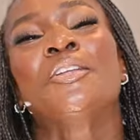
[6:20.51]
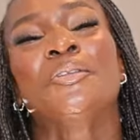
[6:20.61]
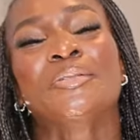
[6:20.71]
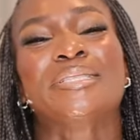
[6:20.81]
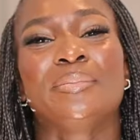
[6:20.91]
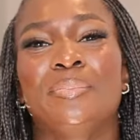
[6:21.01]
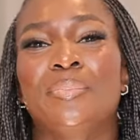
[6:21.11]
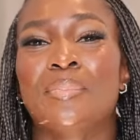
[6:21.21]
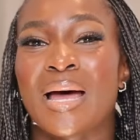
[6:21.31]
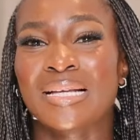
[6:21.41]
those lip
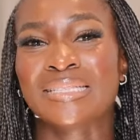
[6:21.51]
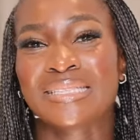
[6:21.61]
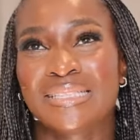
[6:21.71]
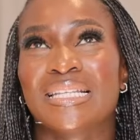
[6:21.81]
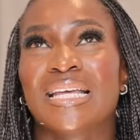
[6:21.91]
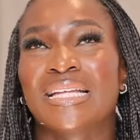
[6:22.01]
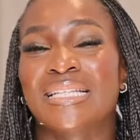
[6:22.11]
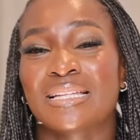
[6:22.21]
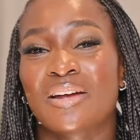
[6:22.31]
masks that